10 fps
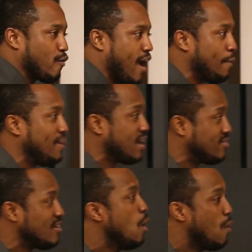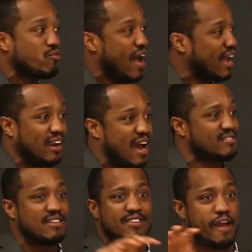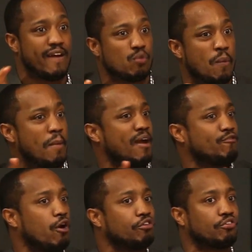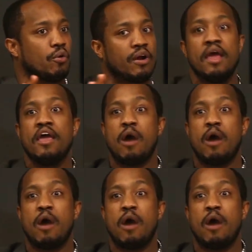right? Because we recognize there's areas where we might fall short,